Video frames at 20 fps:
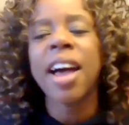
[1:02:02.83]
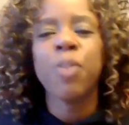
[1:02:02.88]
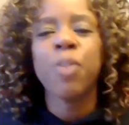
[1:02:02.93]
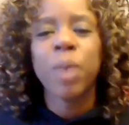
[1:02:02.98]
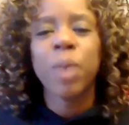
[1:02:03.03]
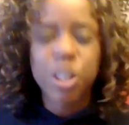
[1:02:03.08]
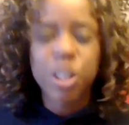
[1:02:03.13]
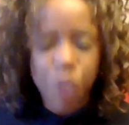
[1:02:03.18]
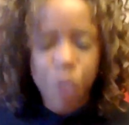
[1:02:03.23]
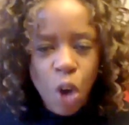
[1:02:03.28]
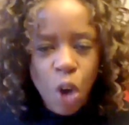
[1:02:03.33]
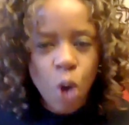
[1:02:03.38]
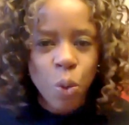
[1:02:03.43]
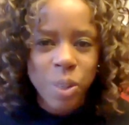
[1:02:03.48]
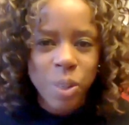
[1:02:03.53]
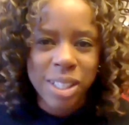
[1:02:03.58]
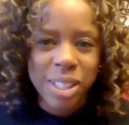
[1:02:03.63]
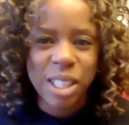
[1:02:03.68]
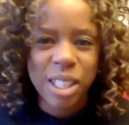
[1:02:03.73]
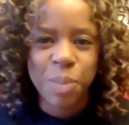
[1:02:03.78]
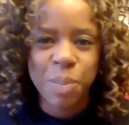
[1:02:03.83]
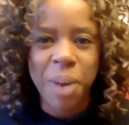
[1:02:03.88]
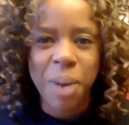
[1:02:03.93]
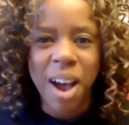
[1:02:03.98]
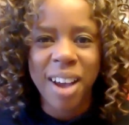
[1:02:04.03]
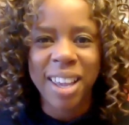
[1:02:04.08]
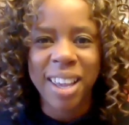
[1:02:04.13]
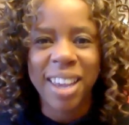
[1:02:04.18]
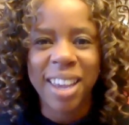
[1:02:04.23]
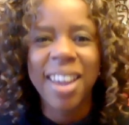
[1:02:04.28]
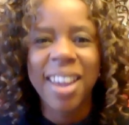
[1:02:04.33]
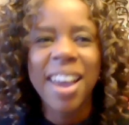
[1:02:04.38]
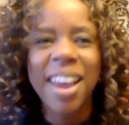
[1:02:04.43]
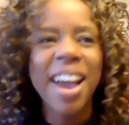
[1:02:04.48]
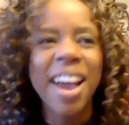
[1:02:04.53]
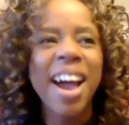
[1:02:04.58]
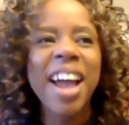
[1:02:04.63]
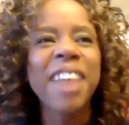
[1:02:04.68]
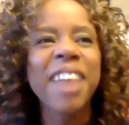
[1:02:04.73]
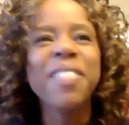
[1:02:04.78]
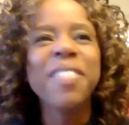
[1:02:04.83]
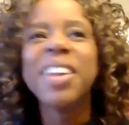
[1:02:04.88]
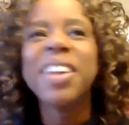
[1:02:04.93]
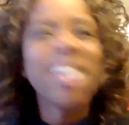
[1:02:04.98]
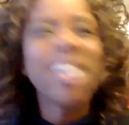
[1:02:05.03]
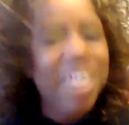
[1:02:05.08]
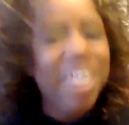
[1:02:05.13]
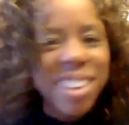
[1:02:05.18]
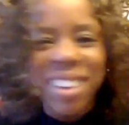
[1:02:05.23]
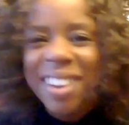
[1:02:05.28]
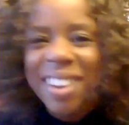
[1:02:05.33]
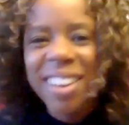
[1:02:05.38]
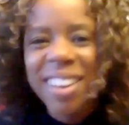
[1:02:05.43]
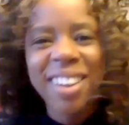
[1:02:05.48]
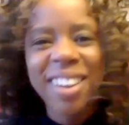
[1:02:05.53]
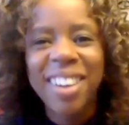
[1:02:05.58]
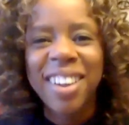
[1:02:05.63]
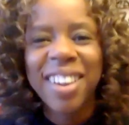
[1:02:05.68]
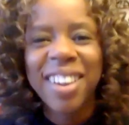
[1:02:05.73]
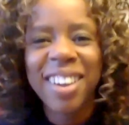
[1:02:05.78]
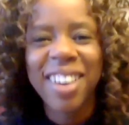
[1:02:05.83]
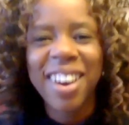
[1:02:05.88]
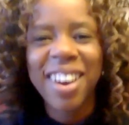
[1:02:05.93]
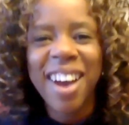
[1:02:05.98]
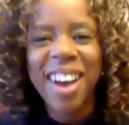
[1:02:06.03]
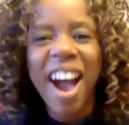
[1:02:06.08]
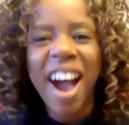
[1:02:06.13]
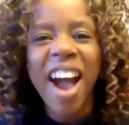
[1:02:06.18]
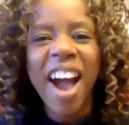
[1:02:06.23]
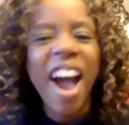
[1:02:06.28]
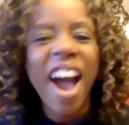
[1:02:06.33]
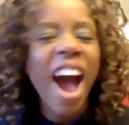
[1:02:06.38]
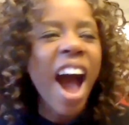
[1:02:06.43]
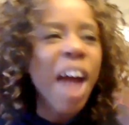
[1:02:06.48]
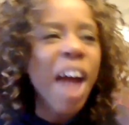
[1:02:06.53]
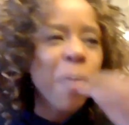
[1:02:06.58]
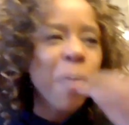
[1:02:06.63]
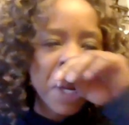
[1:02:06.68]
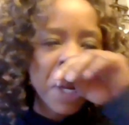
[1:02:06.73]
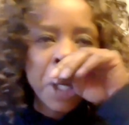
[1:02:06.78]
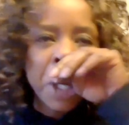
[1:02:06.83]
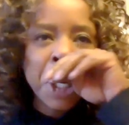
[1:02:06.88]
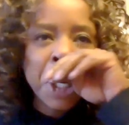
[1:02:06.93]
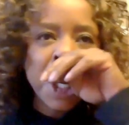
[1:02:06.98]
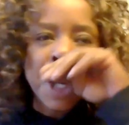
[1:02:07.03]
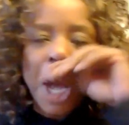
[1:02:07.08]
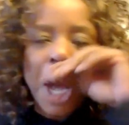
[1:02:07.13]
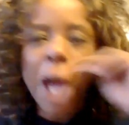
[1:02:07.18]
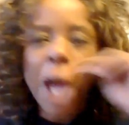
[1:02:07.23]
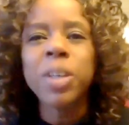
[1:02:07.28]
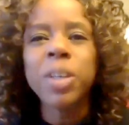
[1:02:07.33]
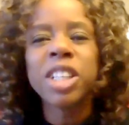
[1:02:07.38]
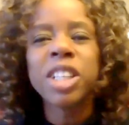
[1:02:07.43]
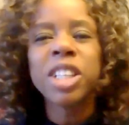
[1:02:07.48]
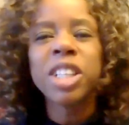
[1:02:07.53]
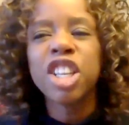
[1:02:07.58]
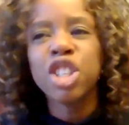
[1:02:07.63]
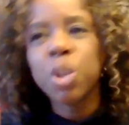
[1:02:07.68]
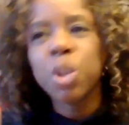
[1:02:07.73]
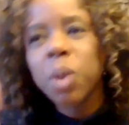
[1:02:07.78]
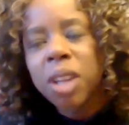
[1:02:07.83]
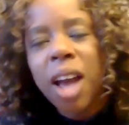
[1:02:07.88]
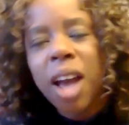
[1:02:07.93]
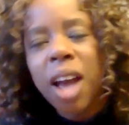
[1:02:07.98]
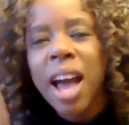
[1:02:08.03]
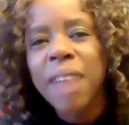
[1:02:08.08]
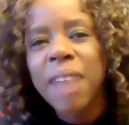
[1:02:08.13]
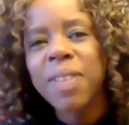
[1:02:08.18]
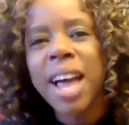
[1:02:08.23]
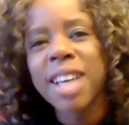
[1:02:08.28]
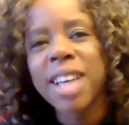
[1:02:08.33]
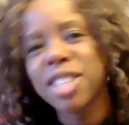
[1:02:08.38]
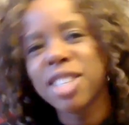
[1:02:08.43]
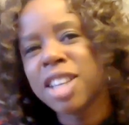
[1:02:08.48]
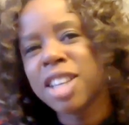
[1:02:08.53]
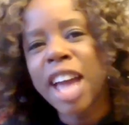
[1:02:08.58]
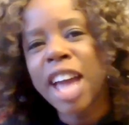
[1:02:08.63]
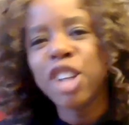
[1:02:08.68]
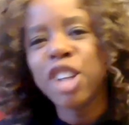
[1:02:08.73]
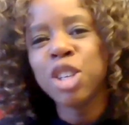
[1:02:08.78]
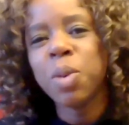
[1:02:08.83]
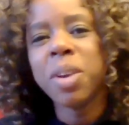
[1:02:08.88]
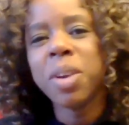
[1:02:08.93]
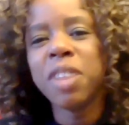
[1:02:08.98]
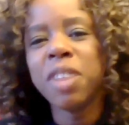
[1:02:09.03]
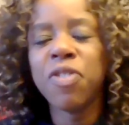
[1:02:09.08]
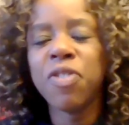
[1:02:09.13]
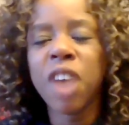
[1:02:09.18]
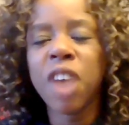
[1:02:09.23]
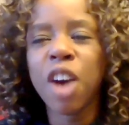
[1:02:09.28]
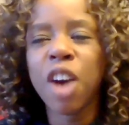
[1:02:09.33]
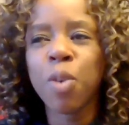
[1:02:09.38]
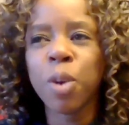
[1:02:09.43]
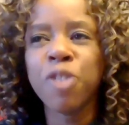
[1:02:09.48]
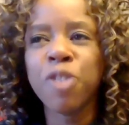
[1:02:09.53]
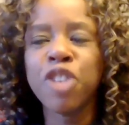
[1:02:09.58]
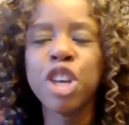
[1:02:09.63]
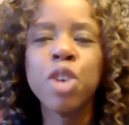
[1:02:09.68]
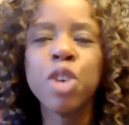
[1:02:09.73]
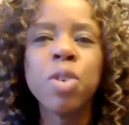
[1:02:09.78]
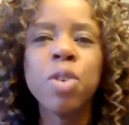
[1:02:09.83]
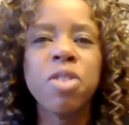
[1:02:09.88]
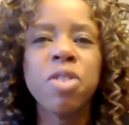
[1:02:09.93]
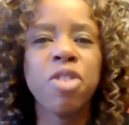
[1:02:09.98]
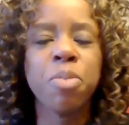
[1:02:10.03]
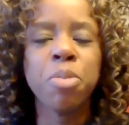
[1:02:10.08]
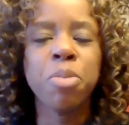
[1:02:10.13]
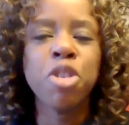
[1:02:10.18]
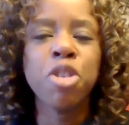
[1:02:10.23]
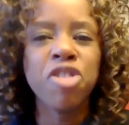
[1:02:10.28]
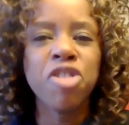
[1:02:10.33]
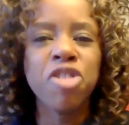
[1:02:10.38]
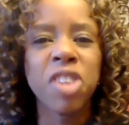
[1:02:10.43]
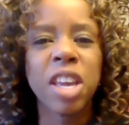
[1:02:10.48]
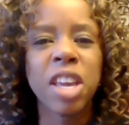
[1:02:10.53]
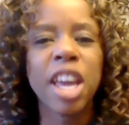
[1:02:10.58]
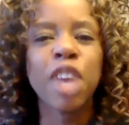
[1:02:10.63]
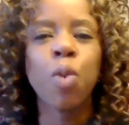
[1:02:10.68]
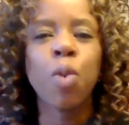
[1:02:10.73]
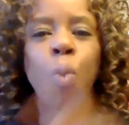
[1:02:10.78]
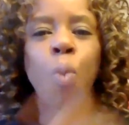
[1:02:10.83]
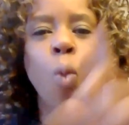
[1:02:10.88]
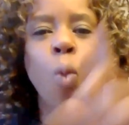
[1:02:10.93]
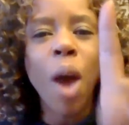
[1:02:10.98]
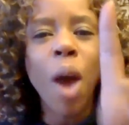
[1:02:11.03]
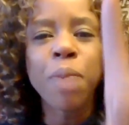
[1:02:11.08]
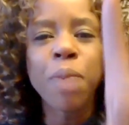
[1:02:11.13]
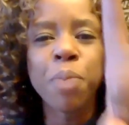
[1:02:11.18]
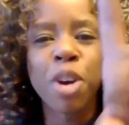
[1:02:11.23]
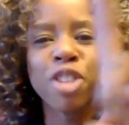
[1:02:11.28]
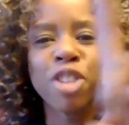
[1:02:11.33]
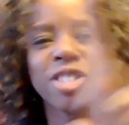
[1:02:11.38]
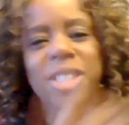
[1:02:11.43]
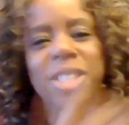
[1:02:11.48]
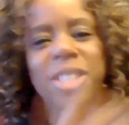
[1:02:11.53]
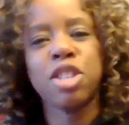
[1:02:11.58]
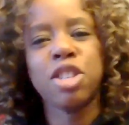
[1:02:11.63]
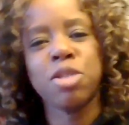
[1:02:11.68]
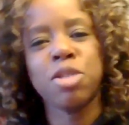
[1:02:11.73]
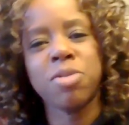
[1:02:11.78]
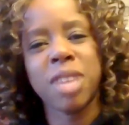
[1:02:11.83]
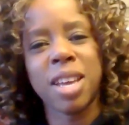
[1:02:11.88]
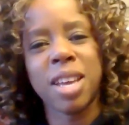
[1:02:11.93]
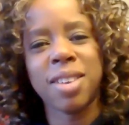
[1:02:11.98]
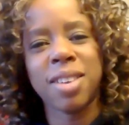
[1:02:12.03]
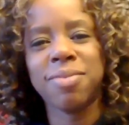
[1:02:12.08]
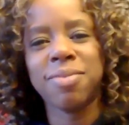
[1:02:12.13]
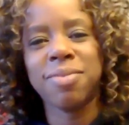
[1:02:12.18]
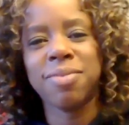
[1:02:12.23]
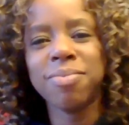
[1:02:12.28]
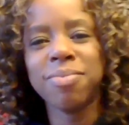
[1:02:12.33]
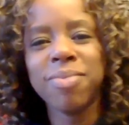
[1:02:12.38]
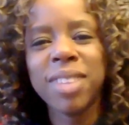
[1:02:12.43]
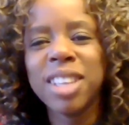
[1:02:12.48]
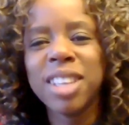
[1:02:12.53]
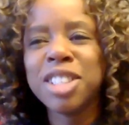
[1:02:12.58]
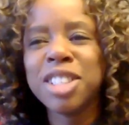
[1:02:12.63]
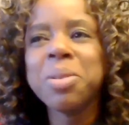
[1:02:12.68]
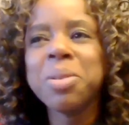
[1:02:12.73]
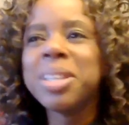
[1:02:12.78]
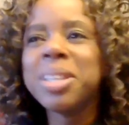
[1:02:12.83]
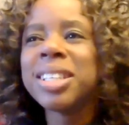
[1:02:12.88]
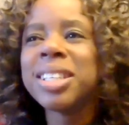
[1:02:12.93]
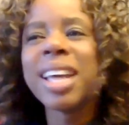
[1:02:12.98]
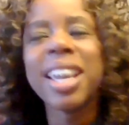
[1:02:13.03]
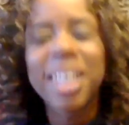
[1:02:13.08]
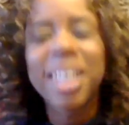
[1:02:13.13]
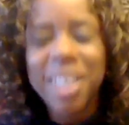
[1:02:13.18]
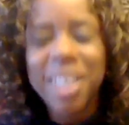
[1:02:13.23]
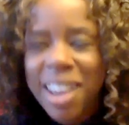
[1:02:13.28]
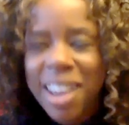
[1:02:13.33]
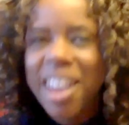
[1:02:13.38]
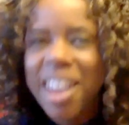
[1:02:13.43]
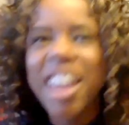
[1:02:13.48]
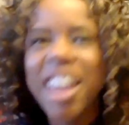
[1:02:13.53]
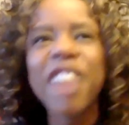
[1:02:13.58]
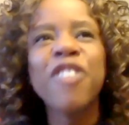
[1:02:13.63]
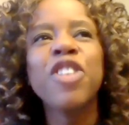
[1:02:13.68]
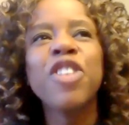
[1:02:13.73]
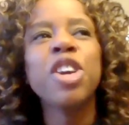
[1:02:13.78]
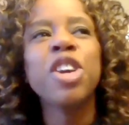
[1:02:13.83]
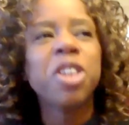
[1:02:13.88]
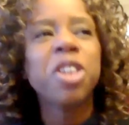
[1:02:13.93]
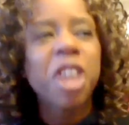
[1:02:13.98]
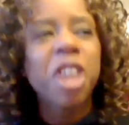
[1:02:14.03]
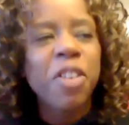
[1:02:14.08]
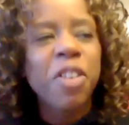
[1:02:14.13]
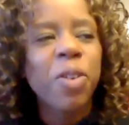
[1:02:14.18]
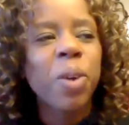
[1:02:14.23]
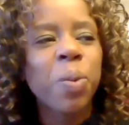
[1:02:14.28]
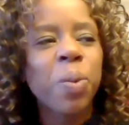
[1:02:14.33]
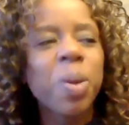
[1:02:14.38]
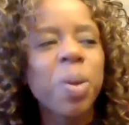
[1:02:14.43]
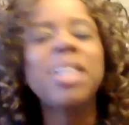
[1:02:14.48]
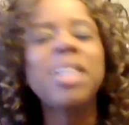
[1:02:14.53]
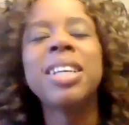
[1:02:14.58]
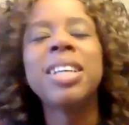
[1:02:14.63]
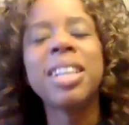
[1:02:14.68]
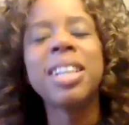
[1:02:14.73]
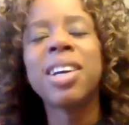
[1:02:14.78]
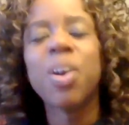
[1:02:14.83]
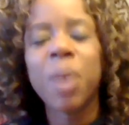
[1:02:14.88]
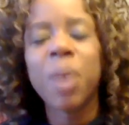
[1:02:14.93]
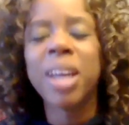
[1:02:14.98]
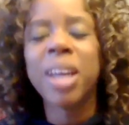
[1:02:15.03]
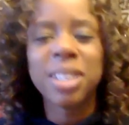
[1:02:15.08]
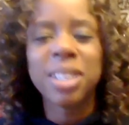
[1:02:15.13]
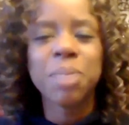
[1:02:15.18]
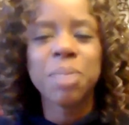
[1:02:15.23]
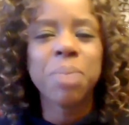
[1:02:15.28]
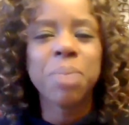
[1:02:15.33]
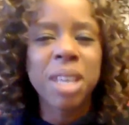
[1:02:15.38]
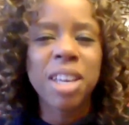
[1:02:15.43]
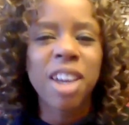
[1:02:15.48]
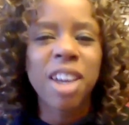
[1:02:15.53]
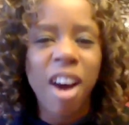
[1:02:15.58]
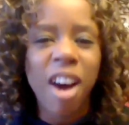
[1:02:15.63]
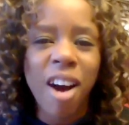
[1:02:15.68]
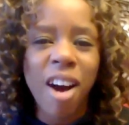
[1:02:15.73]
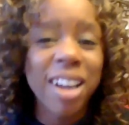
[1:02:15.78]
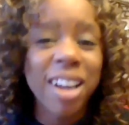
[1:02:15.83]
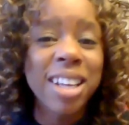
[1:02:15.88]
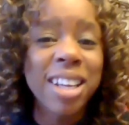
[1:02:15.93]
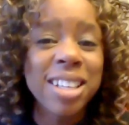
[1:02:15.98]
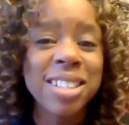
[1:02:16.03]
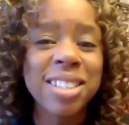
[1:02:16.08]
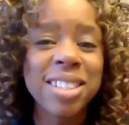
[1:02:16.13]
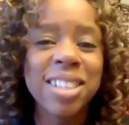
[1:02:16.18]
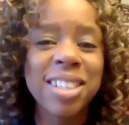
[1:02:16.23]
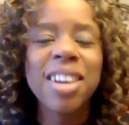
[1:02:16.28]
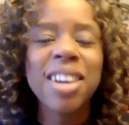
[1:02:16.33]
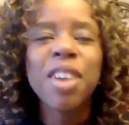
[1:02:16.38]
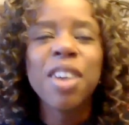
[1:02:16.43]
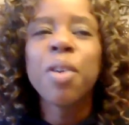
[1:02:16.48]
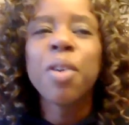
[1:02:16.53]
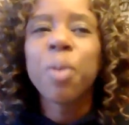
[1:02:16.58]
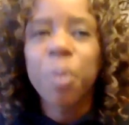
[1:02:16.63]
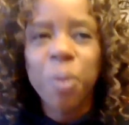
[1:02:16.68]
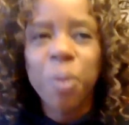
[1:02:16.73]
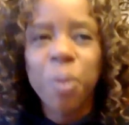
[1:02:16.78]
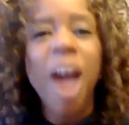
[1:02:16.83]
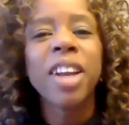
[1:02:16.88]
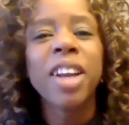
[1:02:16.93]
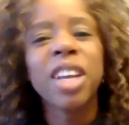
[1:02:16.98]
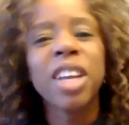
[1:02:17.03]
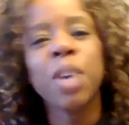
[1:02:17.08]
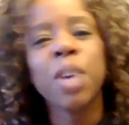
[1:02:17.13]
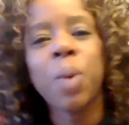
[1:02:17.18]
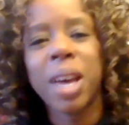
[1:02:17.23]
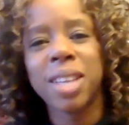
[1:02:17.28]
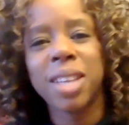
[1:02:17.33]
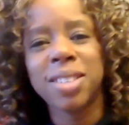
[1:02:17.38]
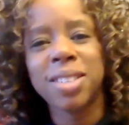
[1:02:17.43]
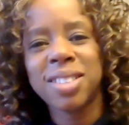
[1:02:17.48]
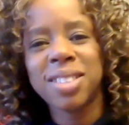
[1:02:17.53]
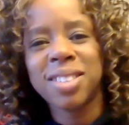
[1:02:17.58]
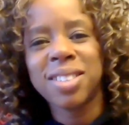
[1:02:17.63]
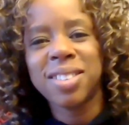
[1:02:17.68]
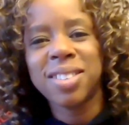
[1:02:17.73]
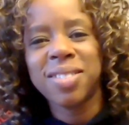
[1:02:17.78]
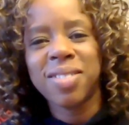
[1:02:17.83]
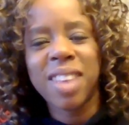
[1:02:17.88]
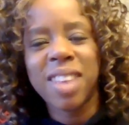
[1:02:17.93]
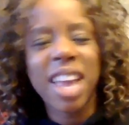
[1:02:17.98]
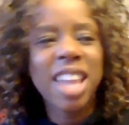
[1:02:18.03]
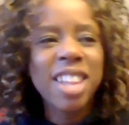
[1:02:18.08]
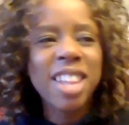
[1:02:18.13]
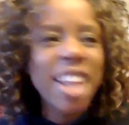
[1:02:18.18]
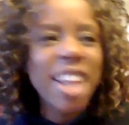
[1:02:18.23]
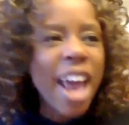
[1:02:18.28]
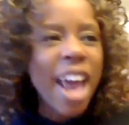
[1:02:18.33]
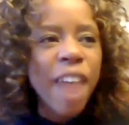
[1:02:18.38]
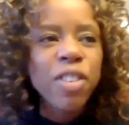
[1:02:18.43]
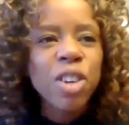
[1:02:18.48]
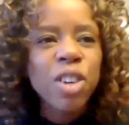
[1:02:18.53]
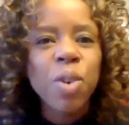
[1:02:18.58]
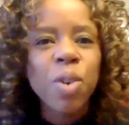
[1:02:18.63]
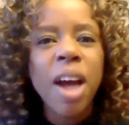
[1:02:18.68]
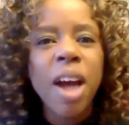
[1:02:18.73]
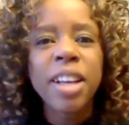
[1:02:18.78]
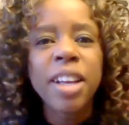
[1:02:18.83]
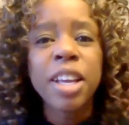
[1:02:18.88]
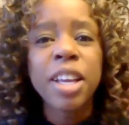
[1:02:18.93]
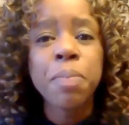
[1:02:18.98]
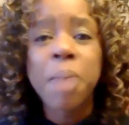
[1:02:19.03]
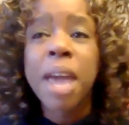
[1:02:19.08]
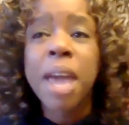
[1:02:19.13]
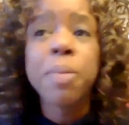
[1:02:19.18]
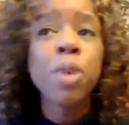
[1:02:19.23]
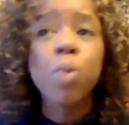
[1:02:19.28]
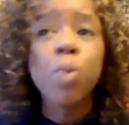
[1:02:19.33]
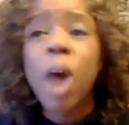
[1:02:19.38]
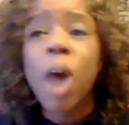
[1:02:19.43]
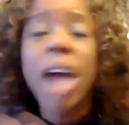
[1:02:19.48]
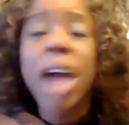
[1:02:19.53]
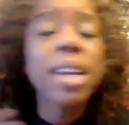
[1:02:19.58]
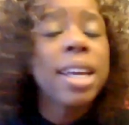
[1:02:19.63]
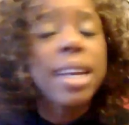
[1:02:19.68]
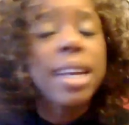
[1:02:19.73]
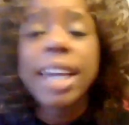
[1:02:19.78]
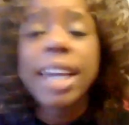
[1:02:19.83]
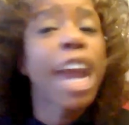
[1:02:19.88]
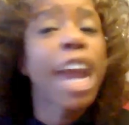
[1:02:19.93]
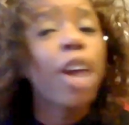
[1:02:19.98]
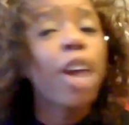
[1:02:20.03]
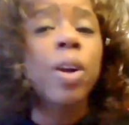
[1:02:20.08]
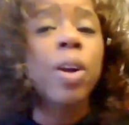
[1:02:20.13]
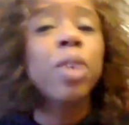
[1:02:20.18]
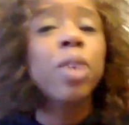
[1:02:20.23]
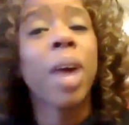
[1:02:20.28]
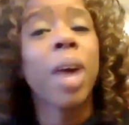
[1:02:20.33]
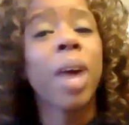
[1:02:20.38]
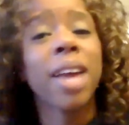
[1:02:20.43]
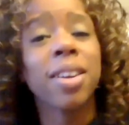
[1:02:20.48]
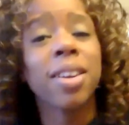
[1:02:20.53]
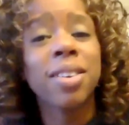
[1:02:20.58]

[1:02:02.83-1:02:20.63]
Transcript: when his phone was in his pocket. I mean, I was going to do a live last night doing a review of a movie and one person tuned in. So it's like, if we're really going to be honest, Rodney wins. Yeah. And then after Rodney, maybe Rodney and Karen win.